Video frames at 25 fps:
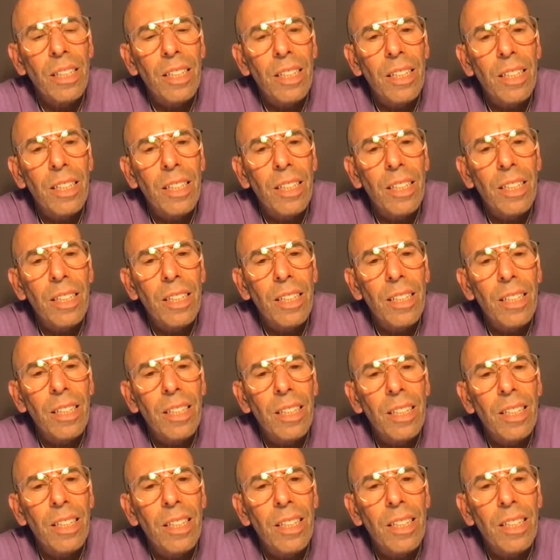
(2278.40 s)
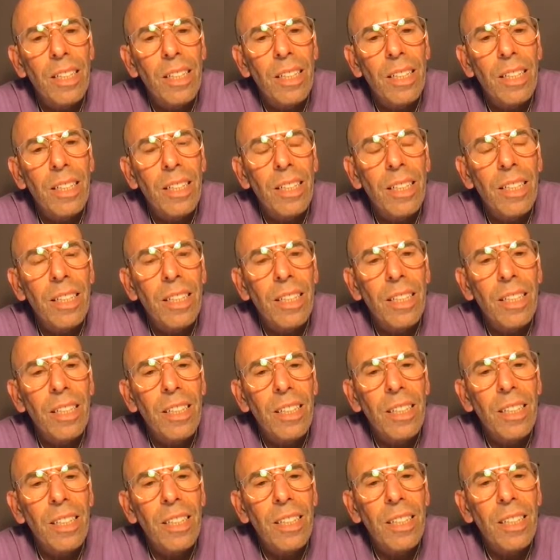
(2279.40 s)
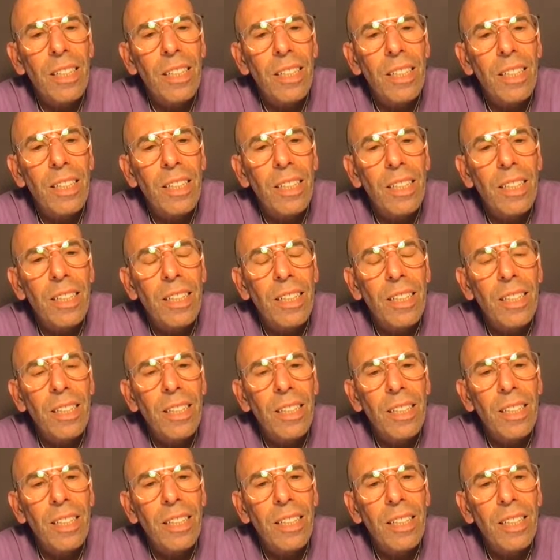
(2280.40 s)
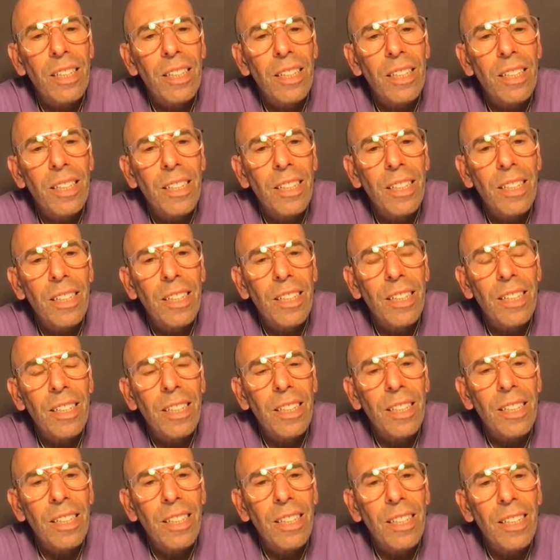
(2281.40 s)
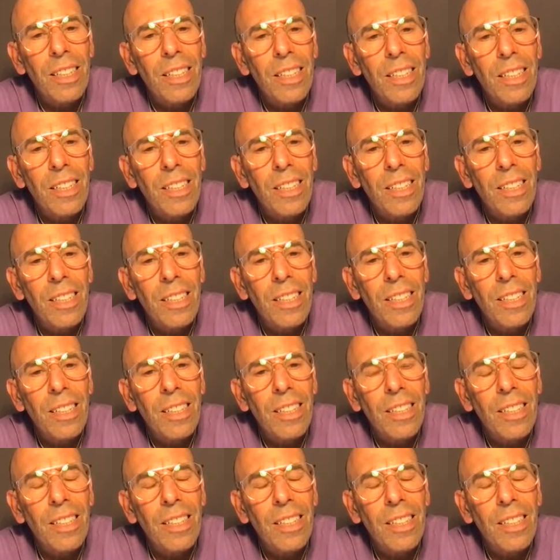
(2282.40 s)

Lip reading: (silent)